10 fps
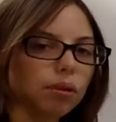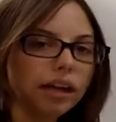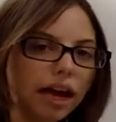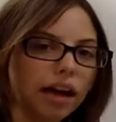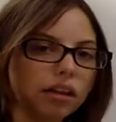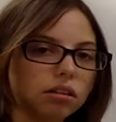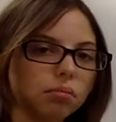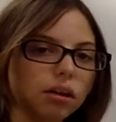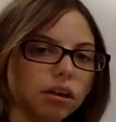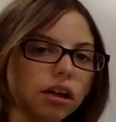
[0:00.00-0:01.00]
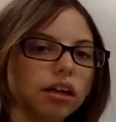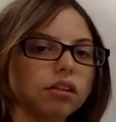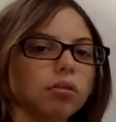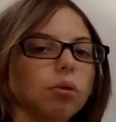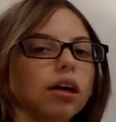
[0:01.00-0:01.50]
react, but not
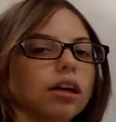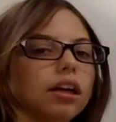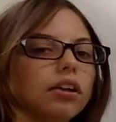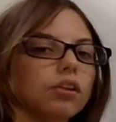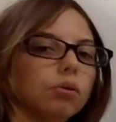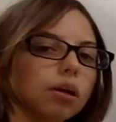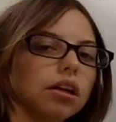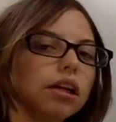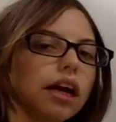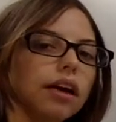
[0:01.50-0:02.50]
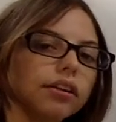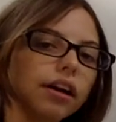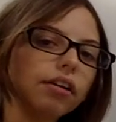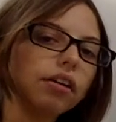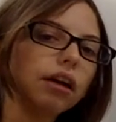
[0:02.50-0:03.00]
quite as quickly as the
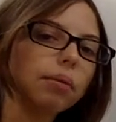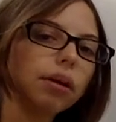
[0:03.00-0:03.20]
alkaline